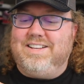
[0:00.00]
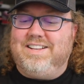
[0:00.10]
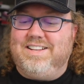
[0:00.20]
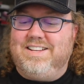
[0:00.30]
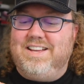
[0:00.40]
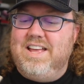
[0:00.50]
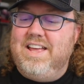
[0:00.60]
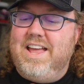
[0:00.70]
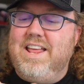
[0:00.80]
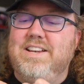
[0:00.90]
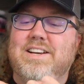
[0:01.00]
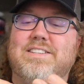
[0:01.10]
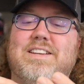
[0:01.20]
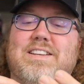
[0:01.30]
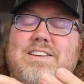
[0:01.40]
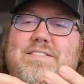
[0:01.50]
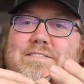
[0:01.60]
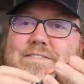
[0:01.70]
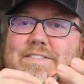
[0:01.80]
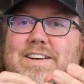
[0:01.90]
yeah, it doesn't
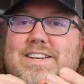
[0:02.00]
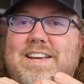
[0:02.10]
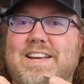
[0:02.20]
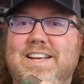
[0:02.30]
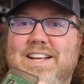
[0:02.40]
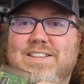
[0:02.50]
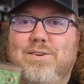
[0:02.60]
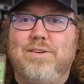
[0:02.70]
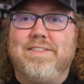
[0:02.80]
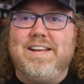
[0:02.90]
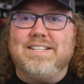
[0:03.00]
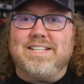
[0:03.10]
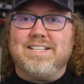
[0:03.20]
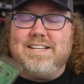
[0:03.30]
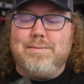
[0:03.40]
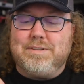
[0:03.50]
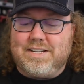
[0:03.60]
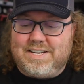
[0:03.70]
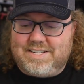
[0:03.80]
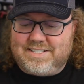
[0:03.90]
even fit. Like the whole thing's like the same
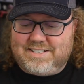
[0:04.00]
size,